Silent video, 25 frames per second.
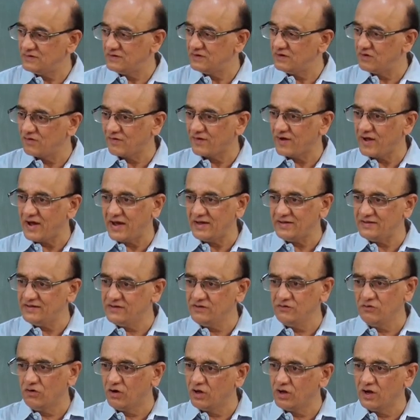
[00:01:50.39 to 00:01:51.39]
Okay, I think
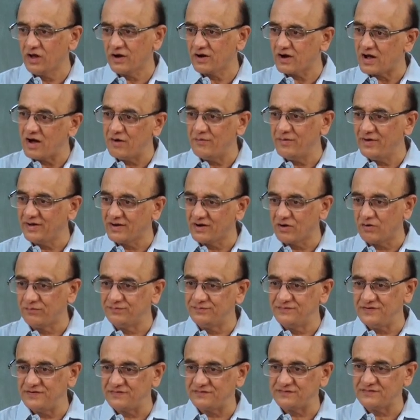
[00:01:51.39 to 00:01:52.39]
you all are aware of
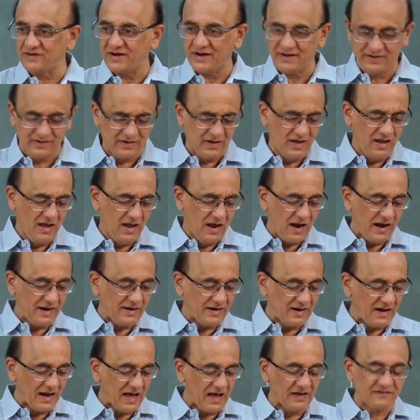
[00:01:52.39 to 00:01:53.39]
this, right? And the
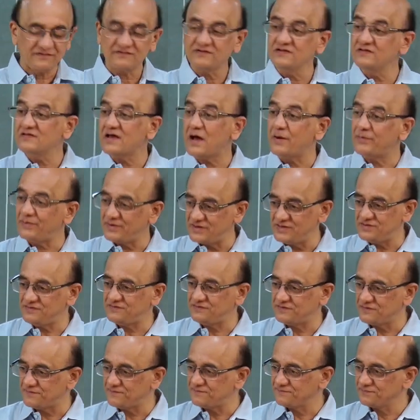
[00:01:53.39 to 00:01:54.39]
last is average.